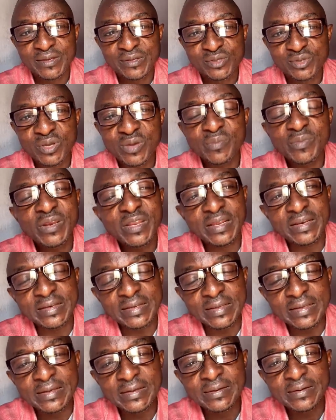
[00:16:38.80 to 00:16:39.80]
So
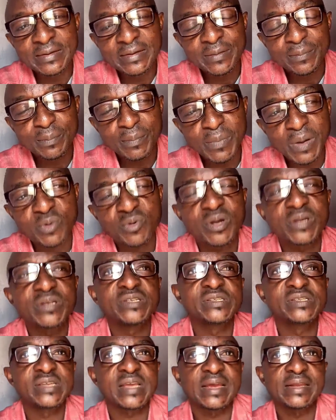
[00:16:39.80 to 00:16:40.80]
immediately, Marwa
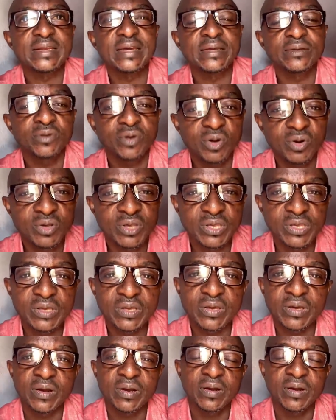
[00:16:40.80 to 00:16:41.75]
decided, okay,